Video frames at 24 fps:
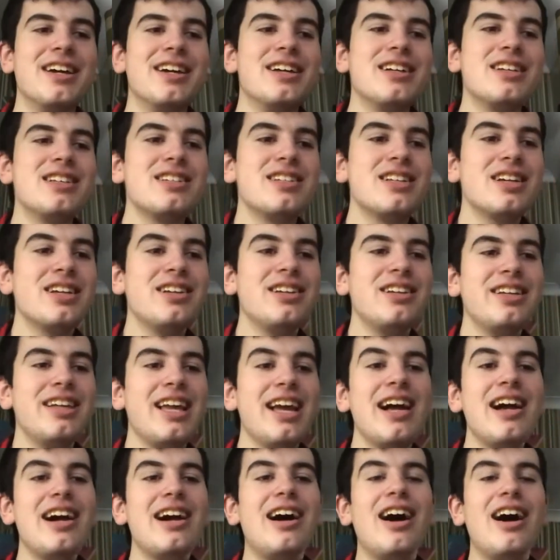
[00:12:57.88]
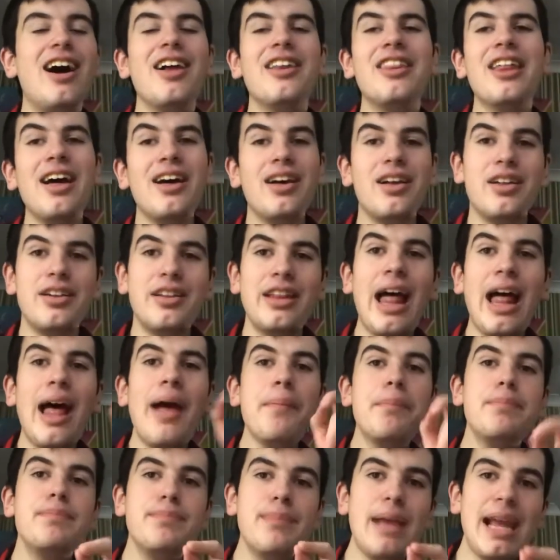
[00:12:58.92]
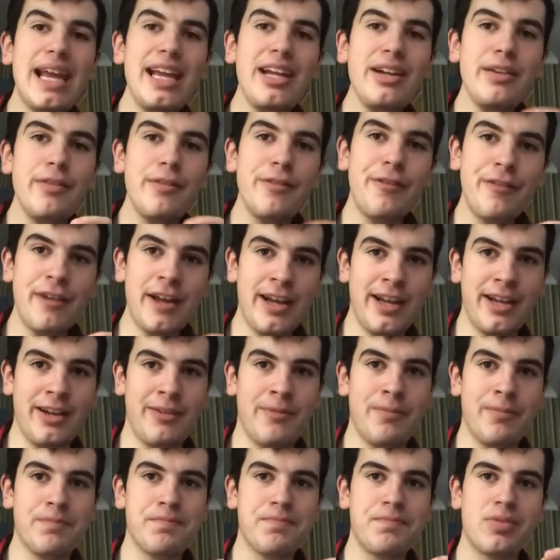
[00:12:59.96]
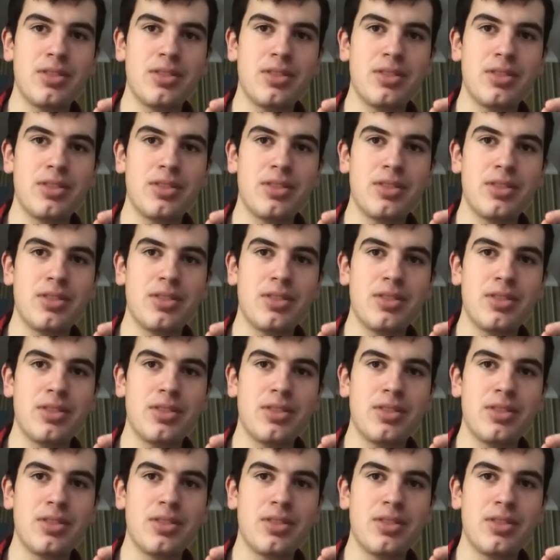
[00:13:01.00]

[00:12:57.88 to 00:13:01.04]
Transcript: So, yeah, that main thing